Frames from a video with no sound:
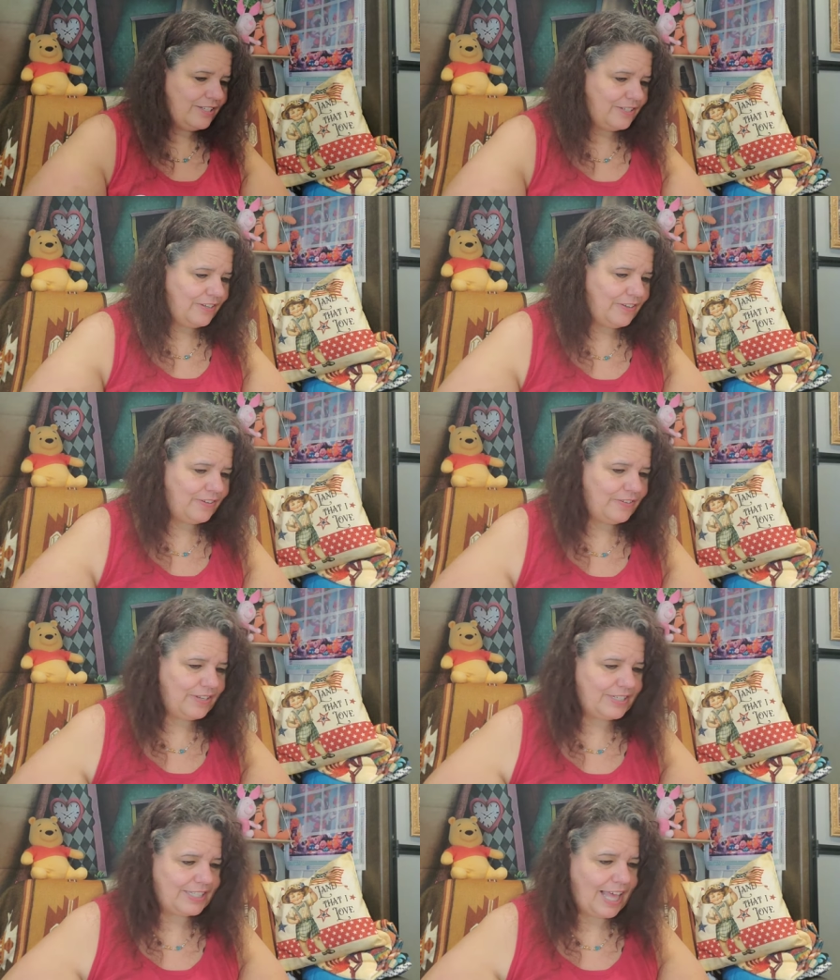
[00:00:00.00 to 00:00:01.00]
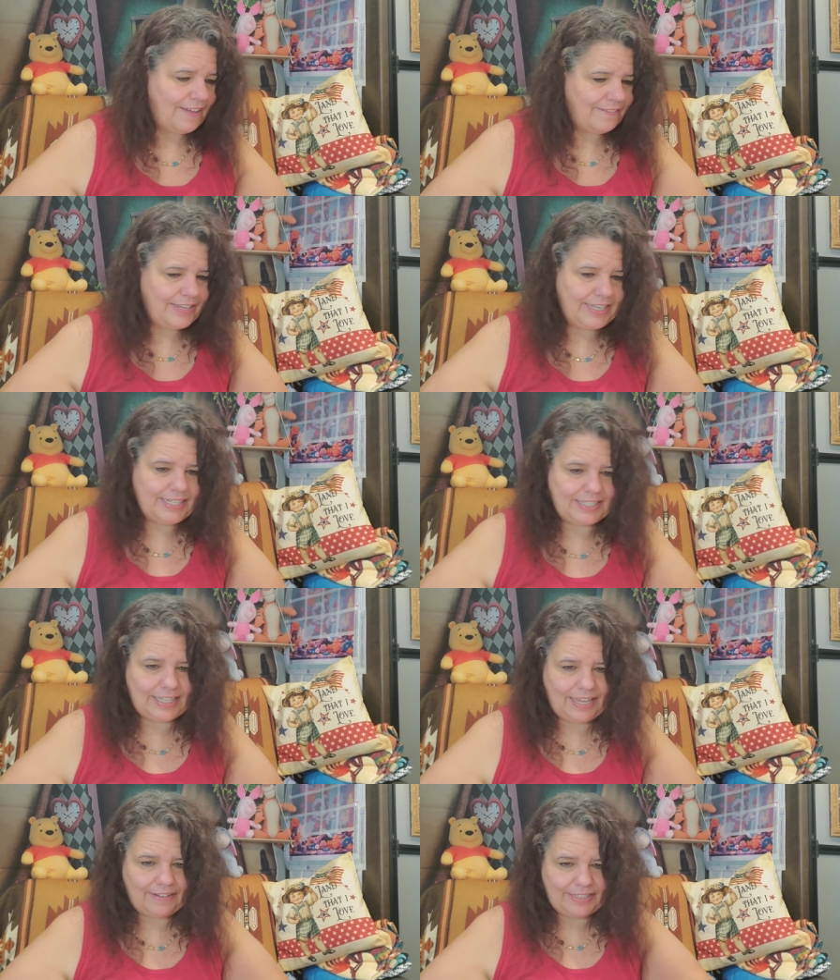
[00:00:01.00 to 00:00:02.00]
So there's that one, so
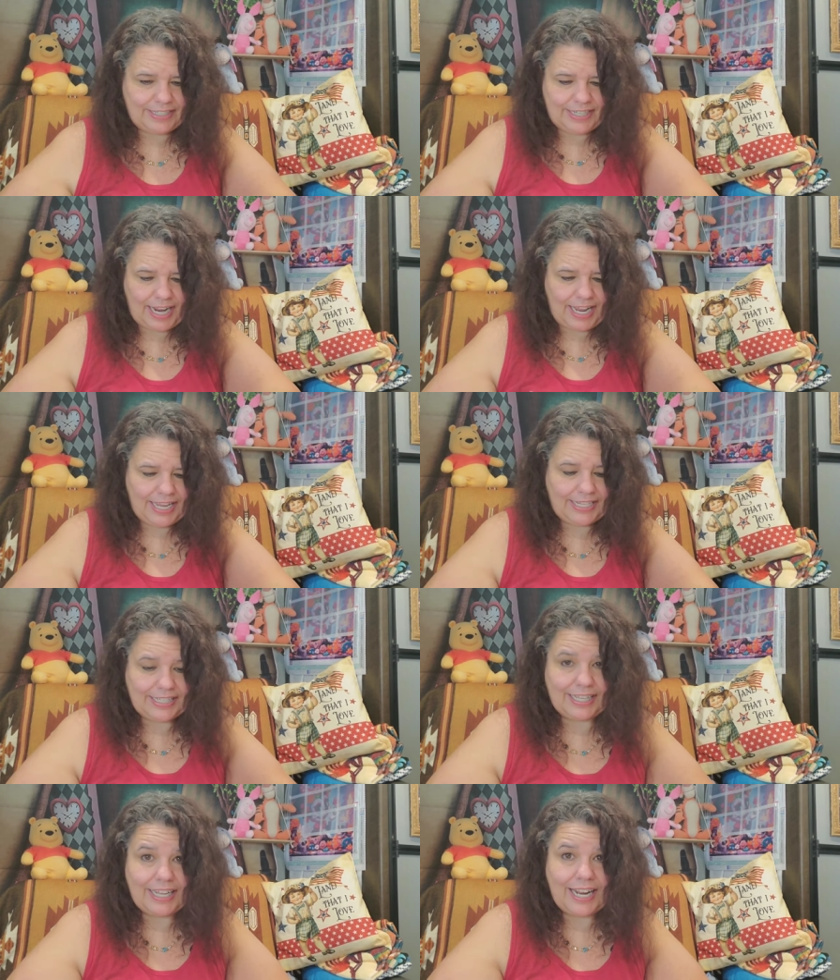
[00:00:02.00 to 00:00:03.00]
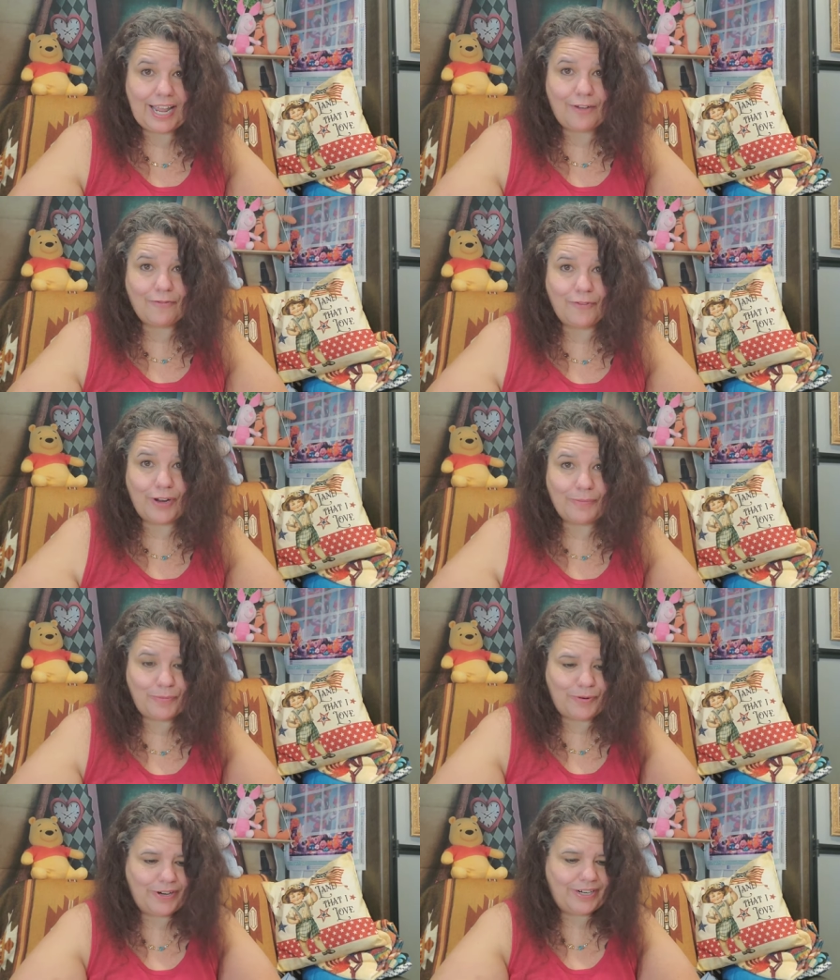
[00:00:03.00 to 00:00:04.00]
that's Jazz, and then I have one
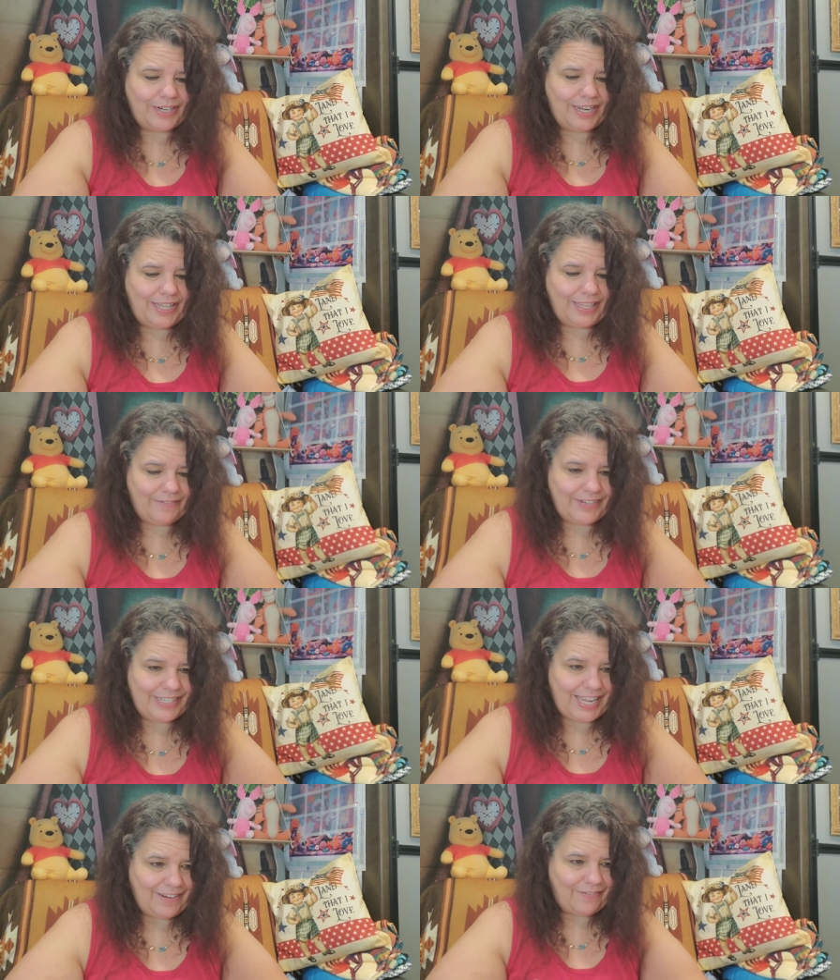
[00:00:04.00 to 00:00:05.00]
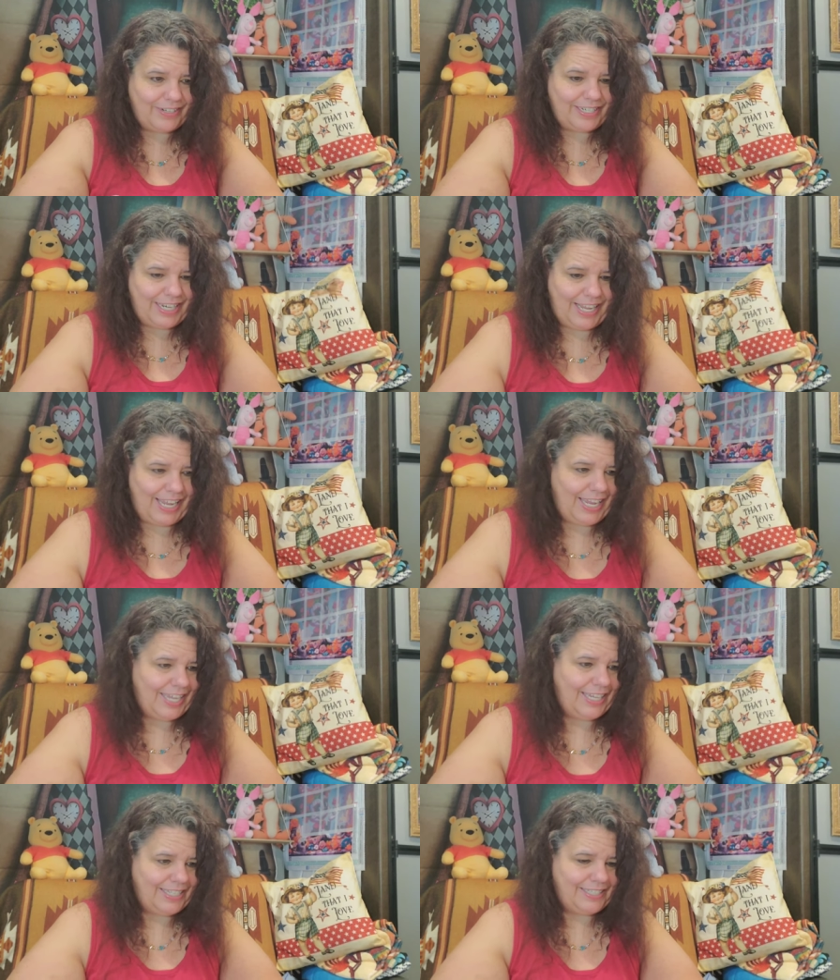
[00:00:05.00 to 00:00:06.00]
more, and then we're done for today.
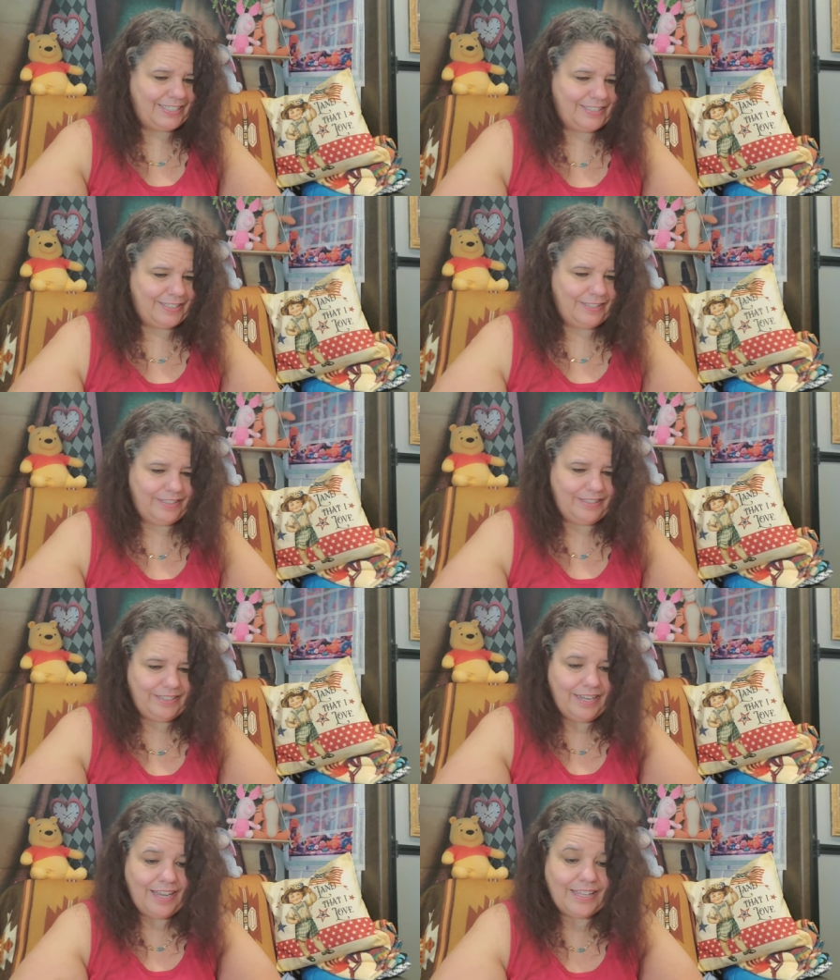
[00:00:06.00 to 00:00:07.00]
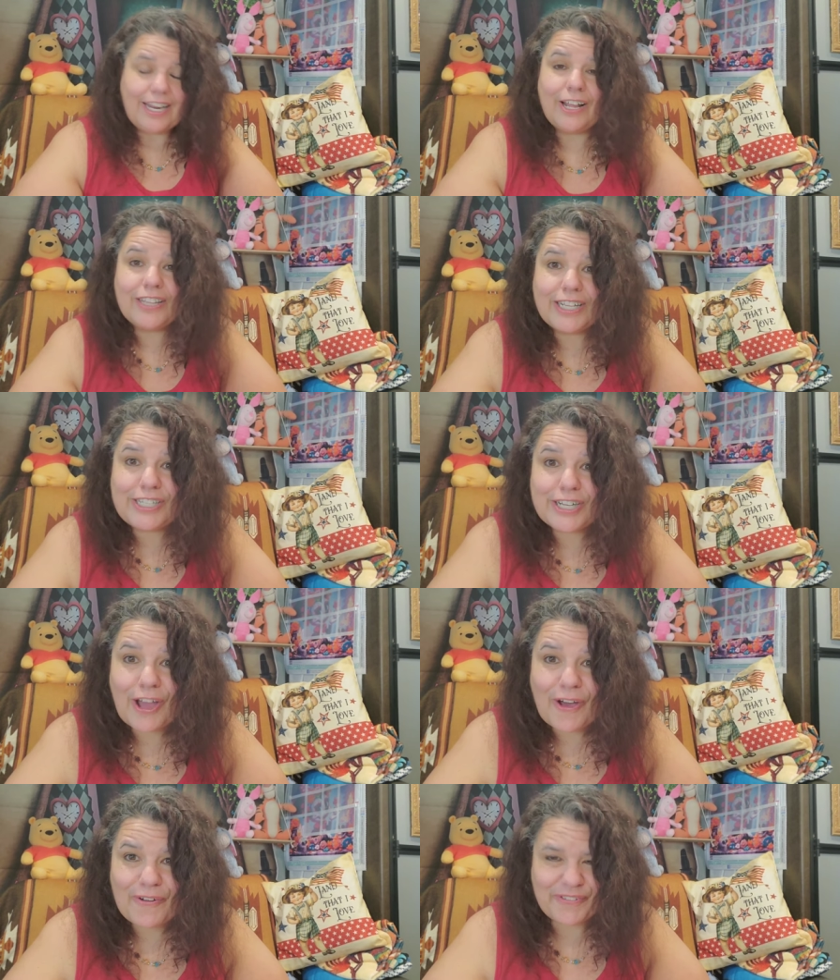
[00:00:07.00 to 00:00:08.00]
Then I'll let you
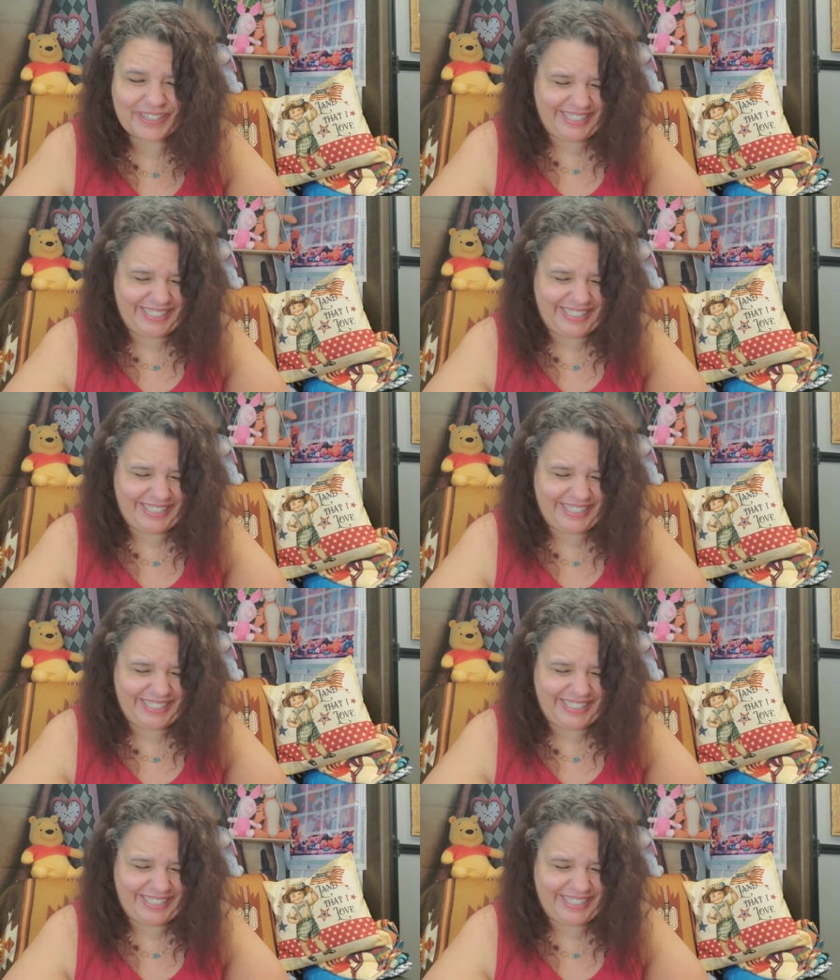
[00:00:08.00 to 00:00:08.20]
go.